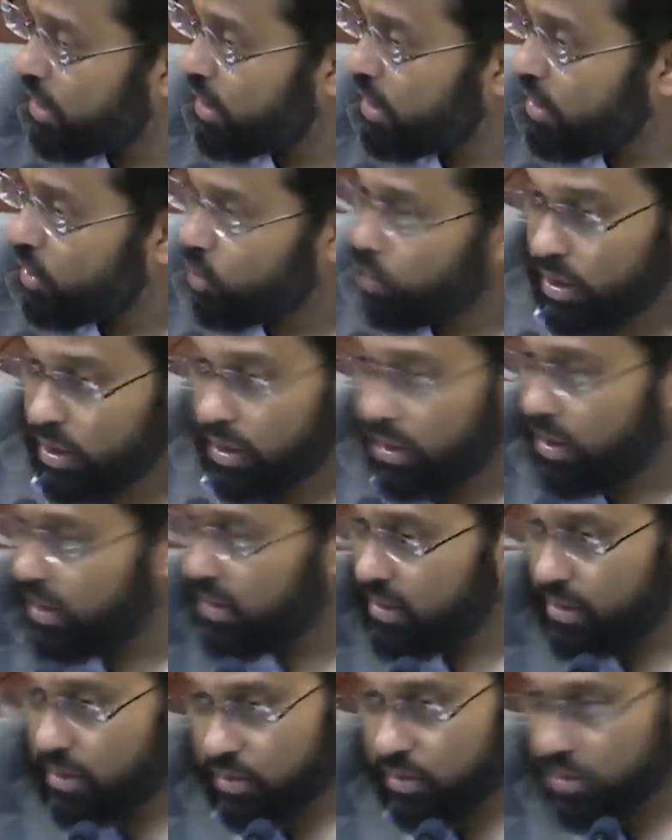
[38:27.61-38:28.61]

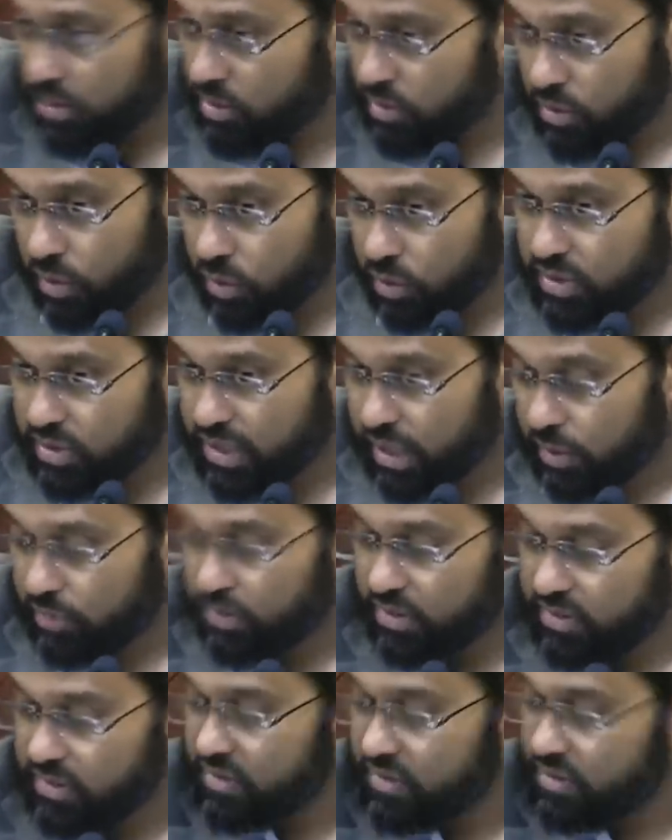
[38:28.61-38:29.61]
wallahi, there is no doubt
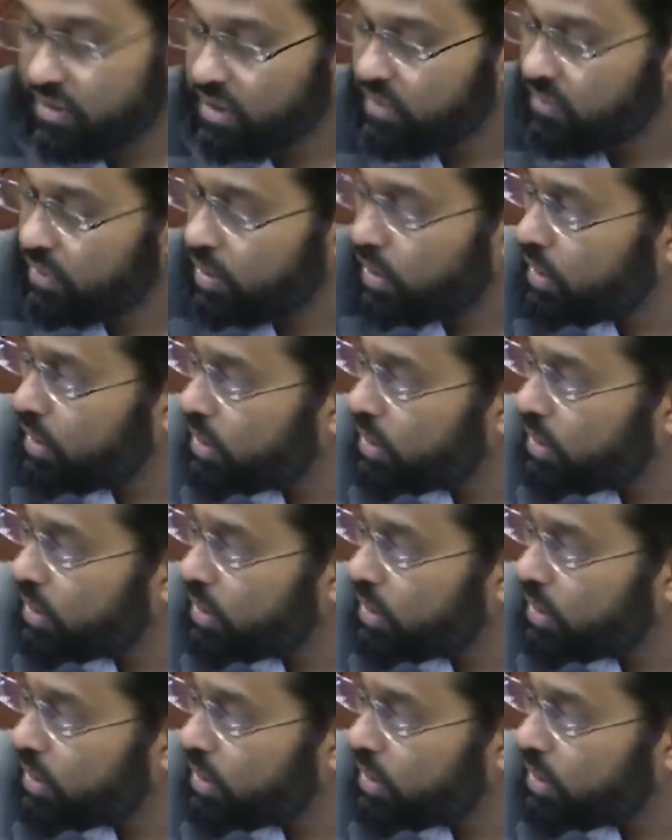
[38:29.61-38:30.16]
this is inferiority